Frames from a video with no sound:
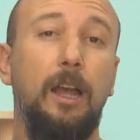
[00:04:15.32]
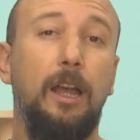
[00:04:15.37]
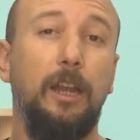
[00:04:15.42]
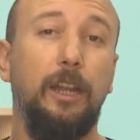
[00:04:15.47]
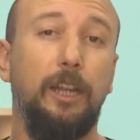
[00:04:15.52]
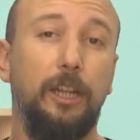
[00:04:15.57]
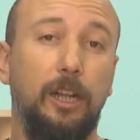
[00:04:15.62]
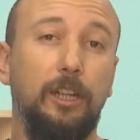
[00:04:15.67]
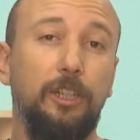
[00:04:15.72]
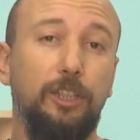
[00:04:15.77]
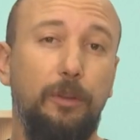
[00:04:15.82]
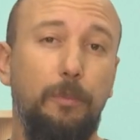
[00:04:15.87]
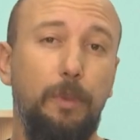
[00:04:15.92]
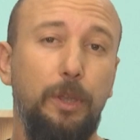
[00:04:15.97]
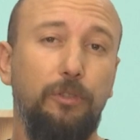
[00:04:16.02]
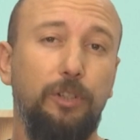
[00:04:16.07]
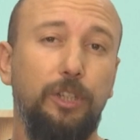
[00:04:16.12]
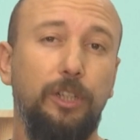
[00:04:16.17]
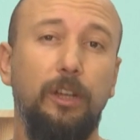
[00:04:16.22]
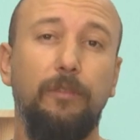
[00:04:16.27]
The
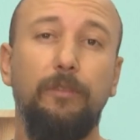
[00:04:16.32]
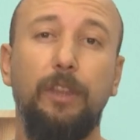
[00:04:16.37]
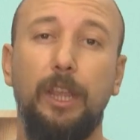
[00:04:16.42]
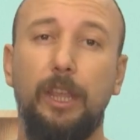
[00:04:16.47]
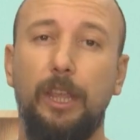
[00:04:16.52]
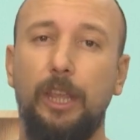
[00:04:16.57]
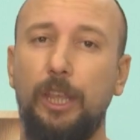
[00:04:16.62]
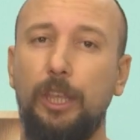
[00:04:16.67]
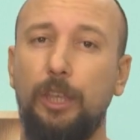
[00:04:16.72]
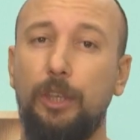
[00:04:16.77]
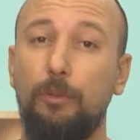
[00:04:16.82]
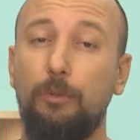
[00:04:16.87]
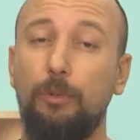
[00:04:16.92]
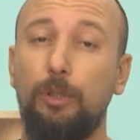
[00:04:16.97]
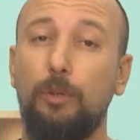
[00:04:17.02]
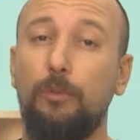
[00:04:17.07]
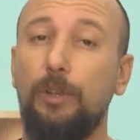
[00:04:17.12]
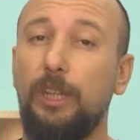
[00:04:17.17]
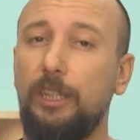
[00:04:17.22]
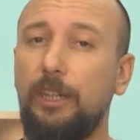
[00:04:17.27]
contribution of the EU
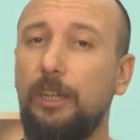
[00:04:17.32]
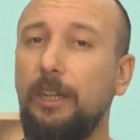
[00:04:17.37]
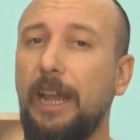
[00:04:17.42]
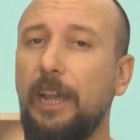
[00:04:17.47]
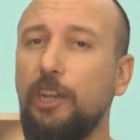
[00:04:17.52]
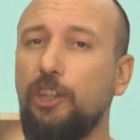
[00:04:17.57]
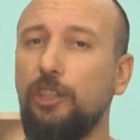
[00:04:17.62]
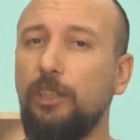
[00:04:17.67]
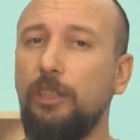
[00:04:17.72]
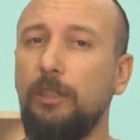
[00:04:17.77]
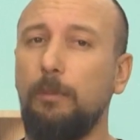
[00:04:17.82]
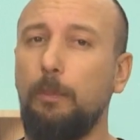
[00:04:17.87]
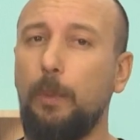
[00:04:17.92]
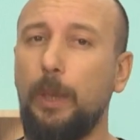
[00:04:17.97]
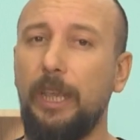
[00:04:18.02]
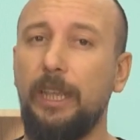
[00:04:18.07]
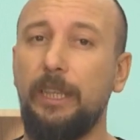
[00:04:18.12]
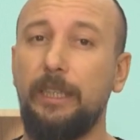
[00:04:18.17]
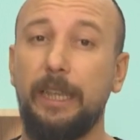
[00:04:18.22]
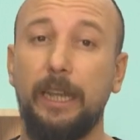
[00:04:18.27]
to international
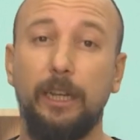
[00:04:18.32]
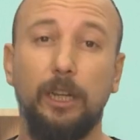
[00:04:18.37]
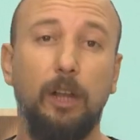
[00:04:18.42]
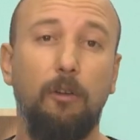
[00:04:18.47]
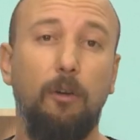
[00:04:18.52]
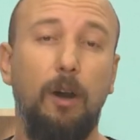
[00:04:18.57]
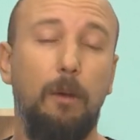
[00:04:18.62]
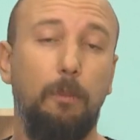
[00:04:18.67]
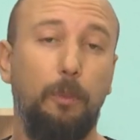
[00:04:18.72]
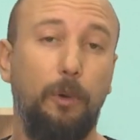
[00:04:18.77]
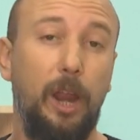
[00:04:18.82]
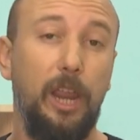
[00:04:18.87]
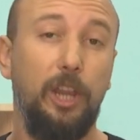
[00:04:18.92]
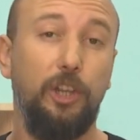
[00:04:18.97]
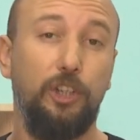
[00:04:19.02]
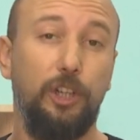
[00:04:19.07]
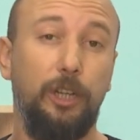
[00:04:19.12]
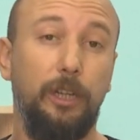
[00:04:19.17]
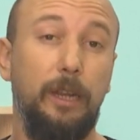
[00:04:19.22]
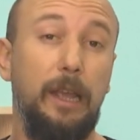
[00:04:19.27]
peace and
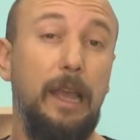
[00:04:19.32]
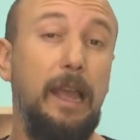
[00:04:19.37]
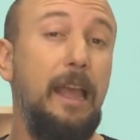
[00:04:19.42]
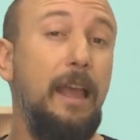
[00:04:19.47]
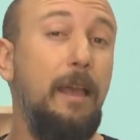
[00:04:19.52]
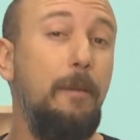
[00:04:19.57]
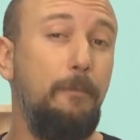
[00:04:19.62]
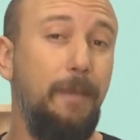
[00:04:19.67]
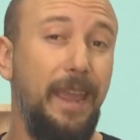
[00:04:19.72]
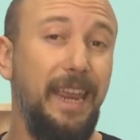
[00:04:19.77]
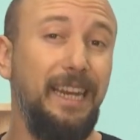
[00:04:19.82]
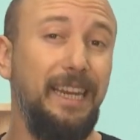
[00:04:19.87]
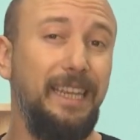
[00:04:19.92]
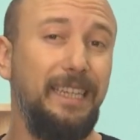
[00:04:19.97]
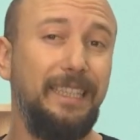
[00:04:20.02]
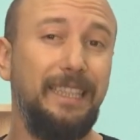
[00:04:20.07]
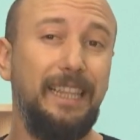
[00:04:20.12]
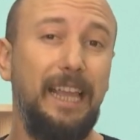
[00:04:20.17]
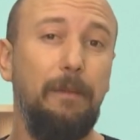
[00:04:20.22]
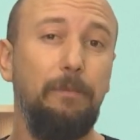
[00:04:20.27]
cooperation mainly
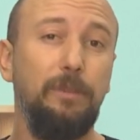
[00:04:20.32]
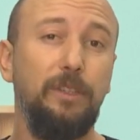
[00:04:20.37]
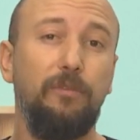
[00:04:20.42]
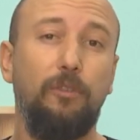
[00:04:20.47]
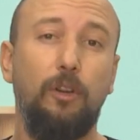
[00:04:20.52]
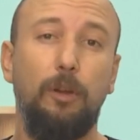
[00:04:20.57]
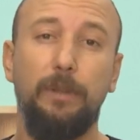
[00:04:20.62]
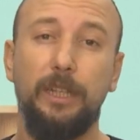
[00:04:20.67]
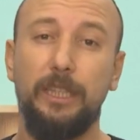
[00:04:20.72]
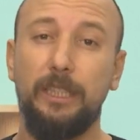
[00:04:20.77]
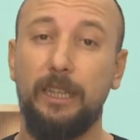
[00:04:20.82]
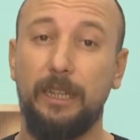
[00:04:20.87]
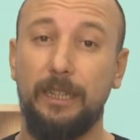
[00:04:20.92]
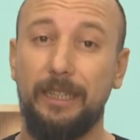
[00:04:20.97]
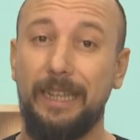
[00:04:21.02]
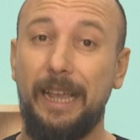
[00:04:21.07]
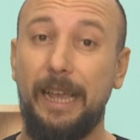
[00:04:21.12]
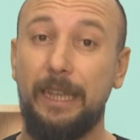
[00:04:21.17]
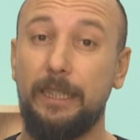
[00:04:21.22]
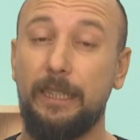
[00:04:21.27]
stems from its
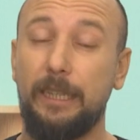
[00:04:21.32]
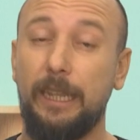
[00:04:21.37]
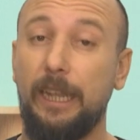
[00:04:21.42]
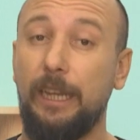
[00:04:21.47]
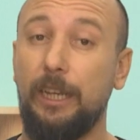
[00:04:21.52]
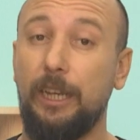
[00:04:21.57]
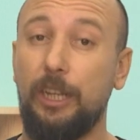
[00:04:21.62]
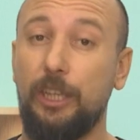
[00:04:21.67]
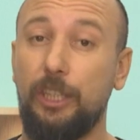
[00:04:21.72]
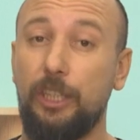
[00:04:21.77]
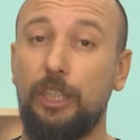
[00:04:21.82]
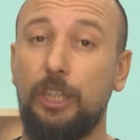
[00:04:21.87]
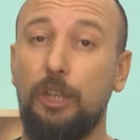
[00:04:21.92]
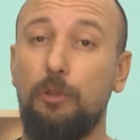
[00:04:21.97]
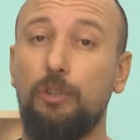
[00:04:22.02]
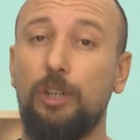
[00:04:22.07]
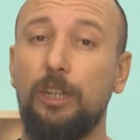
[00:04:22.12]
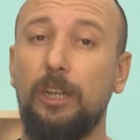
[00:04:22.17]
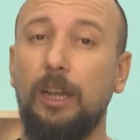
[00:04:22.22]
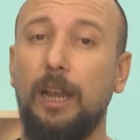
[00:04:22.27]
success in
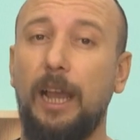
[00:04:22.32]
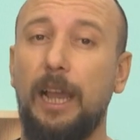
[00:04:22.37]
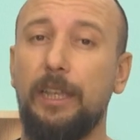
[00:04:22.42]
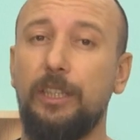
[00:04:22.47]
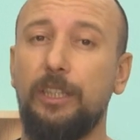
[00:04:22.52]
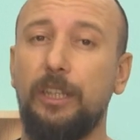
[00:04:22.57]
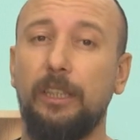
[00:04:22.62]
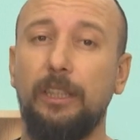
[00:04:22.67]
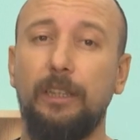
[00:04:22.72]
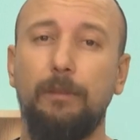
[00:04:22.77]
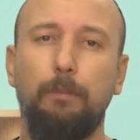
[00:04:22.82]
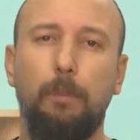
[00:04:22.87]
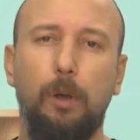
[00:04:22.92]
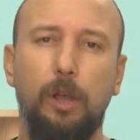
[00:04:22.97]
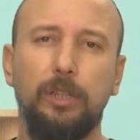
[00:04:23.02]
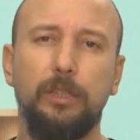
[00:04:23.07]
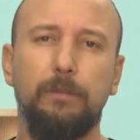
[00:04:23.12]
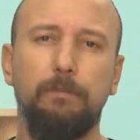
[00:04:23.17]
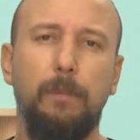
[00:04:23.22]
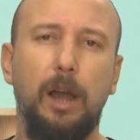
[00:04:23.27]
institutionalizing the
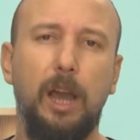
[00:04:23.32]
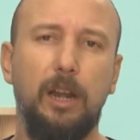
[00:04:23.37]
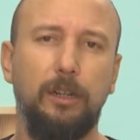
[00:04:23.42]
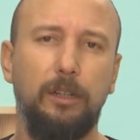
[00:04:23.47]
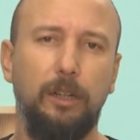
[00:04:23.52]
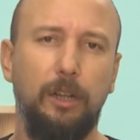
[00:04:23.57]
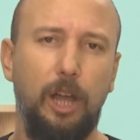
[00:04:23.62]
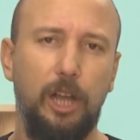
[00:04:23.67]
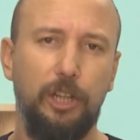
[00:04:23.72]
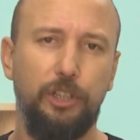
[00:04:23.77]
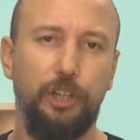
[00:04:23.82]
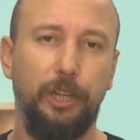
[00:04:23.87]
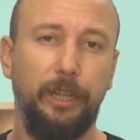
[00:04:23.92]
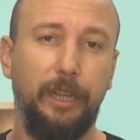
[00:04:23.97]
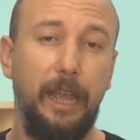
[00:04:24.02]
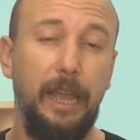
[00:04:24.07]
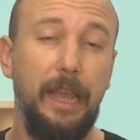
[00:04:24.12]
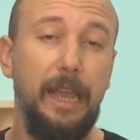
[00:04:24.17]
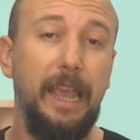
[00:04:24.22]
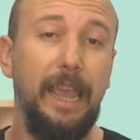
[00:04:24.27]
postmodern logic
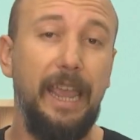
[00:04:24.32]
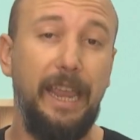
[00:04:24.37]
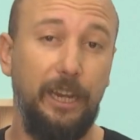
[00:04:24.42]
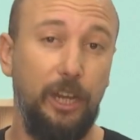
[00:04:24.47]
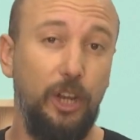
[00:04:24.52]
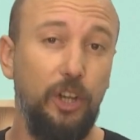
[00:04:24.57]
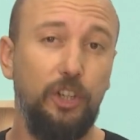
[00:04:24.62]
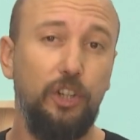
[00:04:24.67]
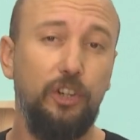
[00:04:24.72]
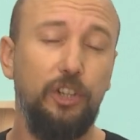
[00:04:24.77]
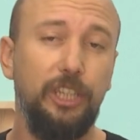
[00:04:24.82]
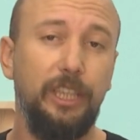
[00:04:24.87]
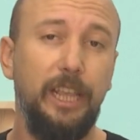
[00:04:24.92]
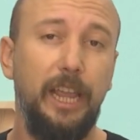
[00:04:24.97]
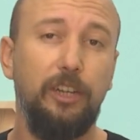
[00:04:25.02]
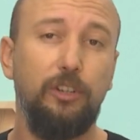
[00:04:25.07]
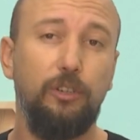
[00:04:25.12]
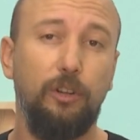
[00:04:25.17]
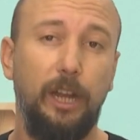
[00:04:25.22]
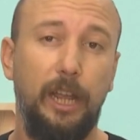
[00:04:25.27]
in
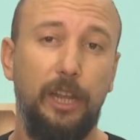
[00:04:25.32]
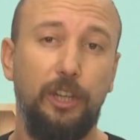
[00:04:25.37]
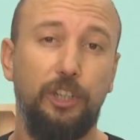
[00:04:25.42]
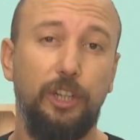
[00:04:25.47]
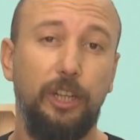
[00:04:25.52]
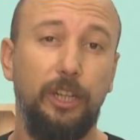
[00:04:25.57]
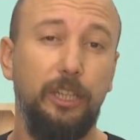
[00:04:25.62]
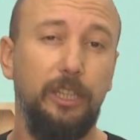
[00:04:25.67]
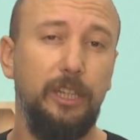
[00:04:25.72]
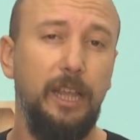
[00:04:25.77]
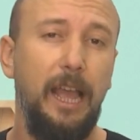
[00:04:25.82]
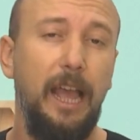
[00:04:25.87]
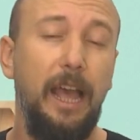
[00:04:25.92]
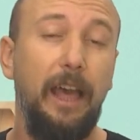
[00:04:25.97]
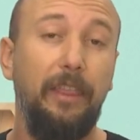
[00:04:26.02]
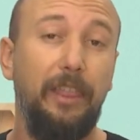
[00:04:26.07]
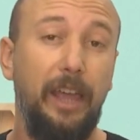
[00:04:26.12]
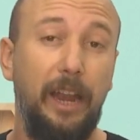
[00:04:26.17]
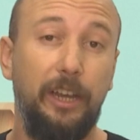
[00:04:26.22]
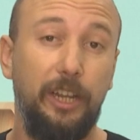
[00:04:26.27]
interstate relations
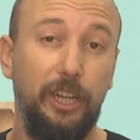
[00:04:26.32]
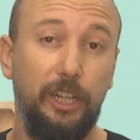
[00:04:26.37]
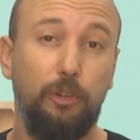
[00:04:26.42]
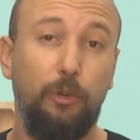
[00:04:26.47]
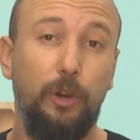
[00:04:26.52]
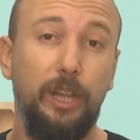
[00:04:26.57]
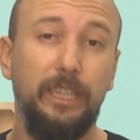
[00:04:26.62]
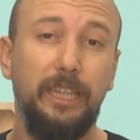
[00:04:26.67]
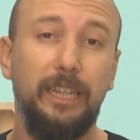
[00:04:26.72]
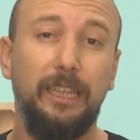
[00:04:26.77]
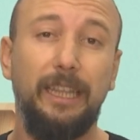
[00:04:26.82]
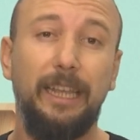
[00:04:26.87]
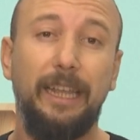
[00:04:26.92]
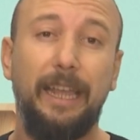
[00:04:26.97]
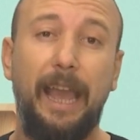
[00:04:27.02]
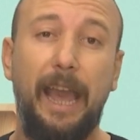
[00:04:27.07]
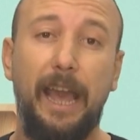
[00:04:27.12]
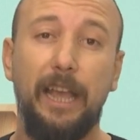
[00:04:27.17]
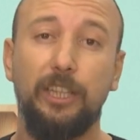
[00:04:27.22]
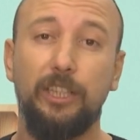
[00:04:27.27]
that increasingly
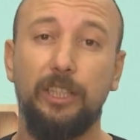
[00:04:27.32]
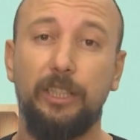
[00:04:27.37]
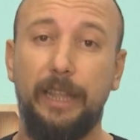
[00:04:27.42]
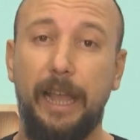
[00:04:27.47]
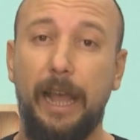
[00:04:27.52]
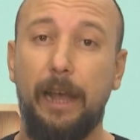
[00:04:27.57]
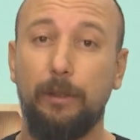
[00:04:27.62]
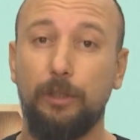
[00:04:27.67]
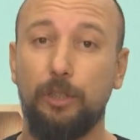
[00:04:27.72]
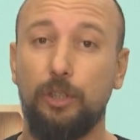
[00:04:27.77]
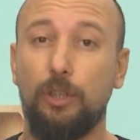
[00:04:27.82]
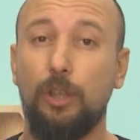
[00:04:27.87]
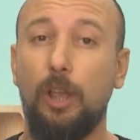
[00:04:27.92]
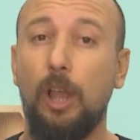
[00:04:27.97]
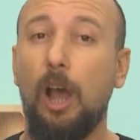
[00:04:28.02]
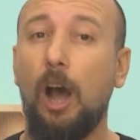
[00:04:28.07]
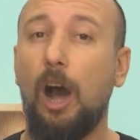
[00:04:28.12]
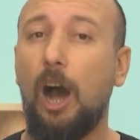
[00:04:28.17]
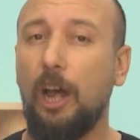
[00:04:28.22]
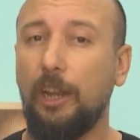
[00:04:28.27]
cast doubts
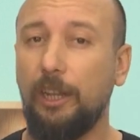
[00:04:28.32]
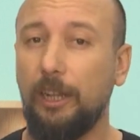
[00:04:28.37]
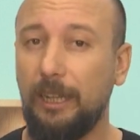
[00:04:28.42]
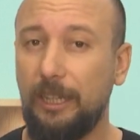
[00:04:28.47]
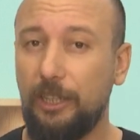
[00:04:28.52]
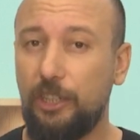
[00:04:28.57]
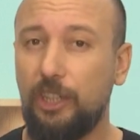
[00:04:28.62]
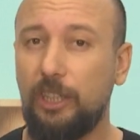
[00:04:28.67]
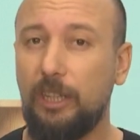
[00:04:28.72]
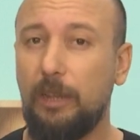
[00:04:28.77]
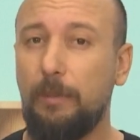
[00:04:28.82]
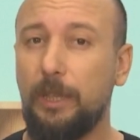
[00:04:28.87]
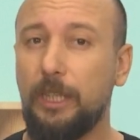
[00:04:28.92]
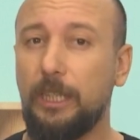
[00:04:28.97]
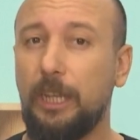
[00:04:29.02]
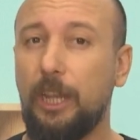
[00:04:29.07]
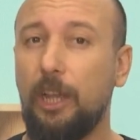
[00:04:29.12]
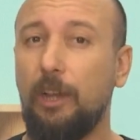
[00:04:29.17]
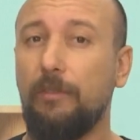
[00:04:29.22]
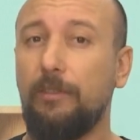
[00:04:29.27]
on the
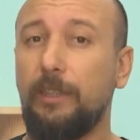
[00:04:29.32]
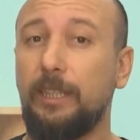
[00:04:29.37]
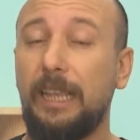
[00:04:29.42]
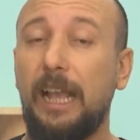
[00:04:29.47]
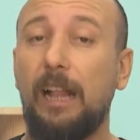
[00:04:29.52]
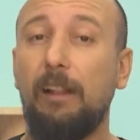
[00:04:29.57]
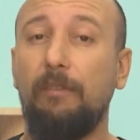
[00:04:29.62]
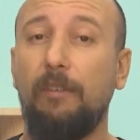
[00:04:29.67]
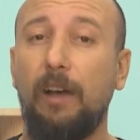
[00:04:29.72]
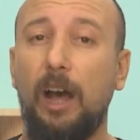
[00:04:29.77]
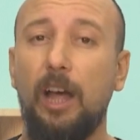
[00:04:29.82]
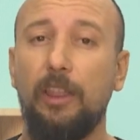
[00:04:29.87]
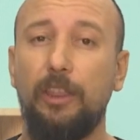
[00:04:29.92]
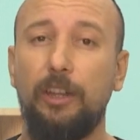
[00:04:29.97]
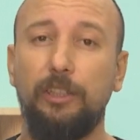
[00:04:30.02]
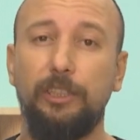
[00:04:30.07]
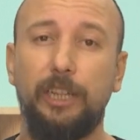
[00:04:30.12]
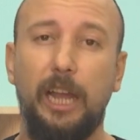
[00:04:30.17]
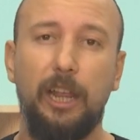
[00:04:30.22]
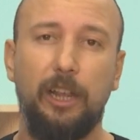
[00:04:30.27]
legitimacy of
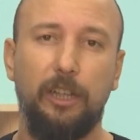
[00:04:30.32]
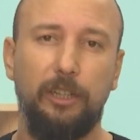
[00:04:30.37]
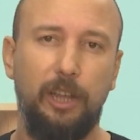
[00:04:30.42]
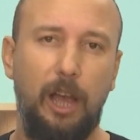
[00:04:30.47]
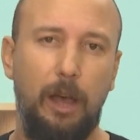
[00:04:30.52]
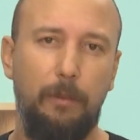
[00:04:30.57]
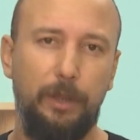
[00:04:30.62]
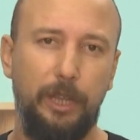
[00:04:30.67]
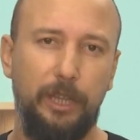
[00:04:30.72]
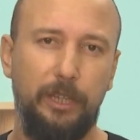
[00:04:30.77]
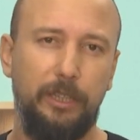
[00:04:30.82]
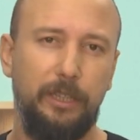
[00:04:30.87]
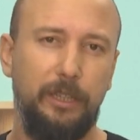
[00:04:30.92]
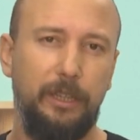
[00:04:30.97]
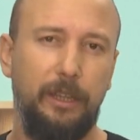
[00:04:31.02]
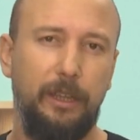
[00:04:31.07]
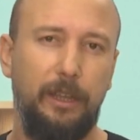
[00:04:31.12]
self-other dichotomies.